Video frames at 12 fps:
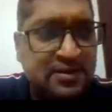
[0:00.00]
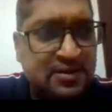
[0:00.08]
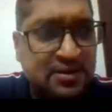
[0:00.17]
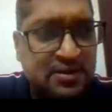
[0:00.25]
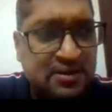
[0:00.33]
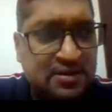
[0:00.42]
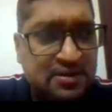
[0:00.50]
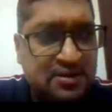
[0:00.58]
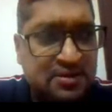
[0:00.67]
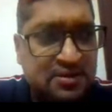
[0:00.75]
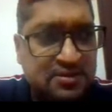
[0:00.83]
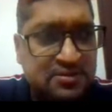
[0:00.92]

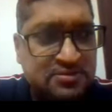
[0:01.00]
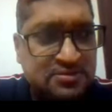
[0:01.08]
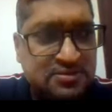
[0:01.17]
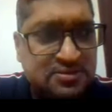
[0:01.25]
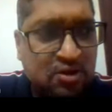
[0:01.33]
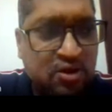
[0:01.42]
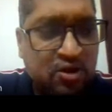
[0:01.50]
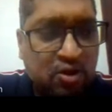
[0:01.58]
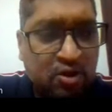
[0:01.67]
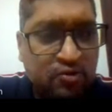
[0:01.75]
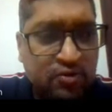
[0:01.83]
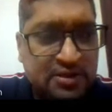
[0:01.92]
or
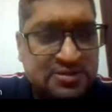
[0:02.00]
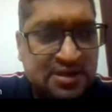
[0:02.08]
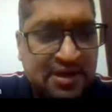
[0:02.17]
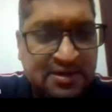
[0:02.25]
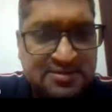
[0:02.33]
you can say